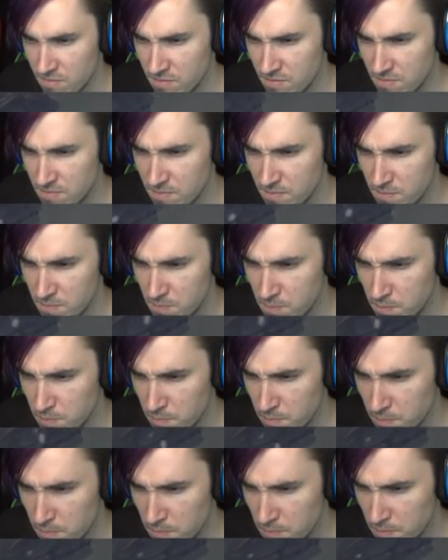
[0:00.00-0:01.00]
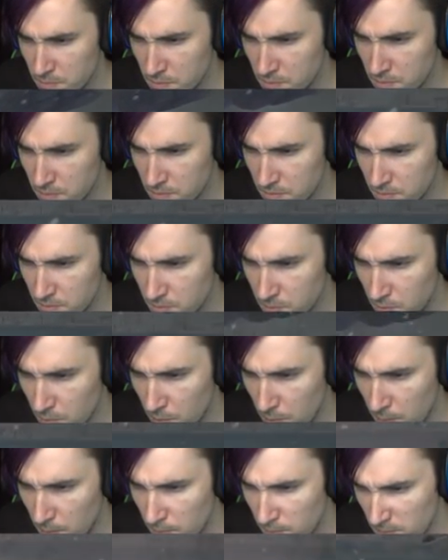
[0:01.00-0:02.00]

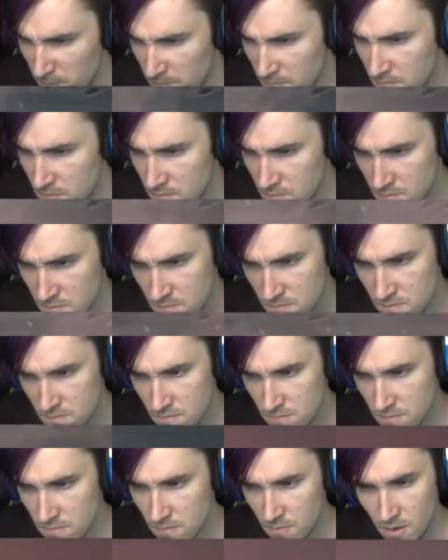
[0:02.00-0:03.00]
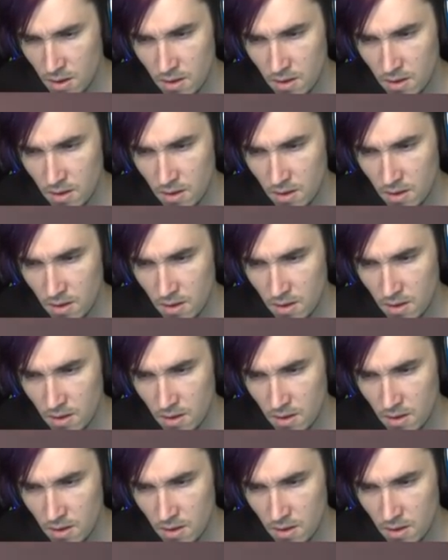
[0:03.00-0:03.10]
Nothing is said.